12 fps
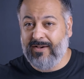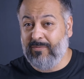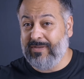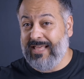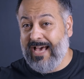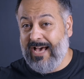
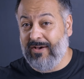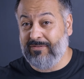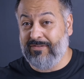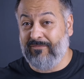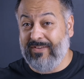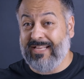with how
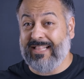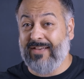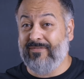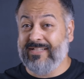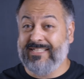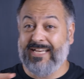the
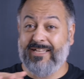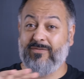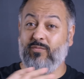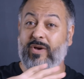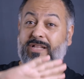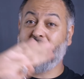V11
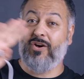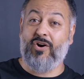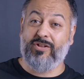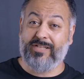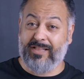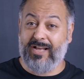did with
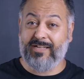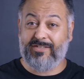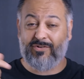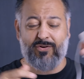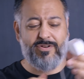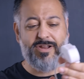all the lights
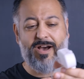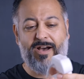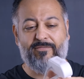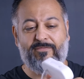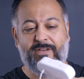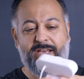turned
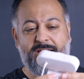off